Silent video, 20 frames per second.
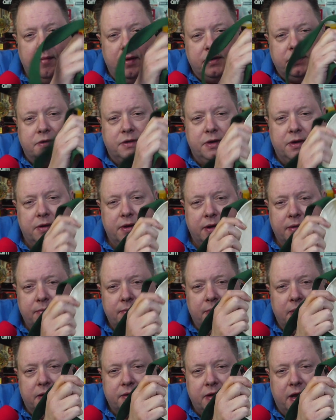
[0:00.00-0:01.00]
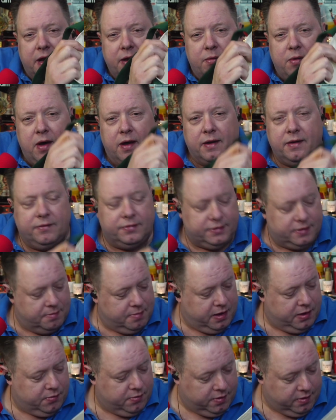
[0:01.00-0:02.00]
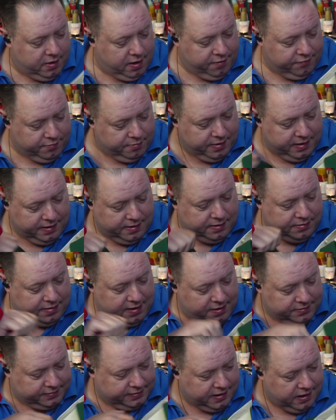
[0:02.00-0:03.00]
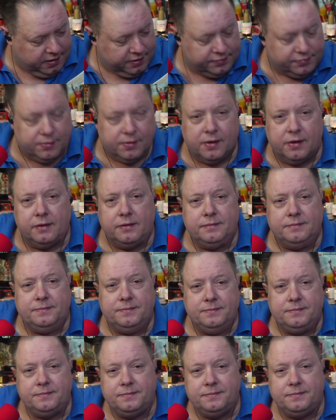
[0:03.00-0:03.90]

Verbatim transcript: Not much to it, but I'll tell you what, if somebody were to offer me a thousand dollars for it,